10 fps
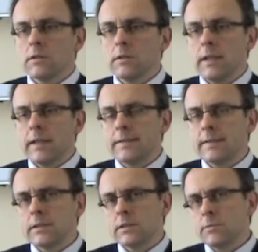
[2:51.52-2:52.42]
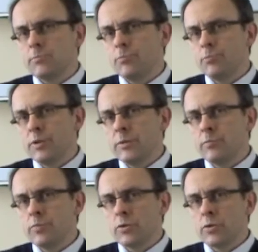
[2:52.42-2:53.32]
Yes,
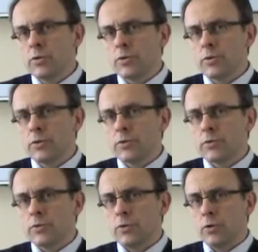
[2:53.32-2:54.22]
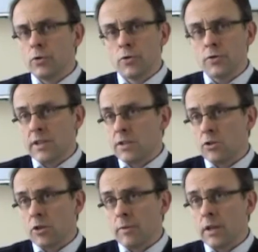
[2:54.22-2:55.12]
people lose their
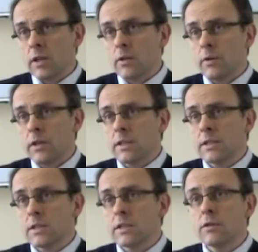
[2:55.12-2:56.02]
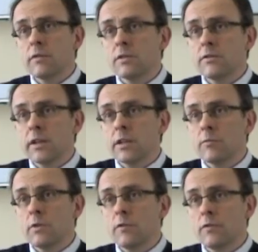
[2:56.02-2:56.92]
stomach when it is a sleeve
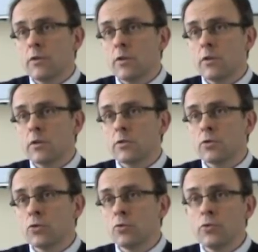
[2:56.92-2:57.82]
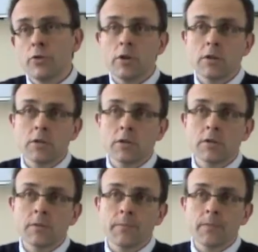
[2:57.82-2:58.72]
gastrectomy for
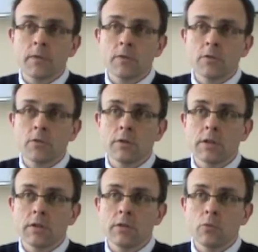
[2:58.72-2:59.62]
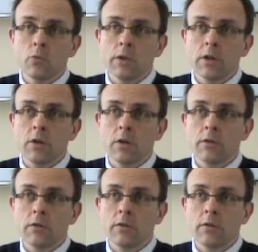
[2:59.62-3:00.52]
2/3. So we
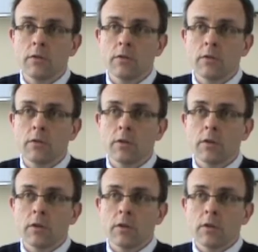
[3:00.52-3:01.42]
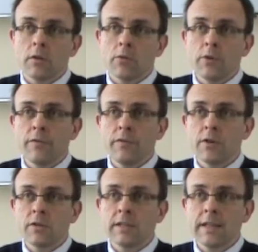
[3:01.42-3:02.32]
can't
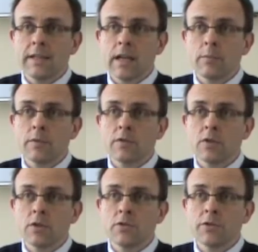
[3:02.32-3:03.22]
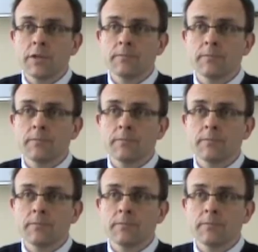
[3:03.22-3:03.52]
reverse that type of surgery.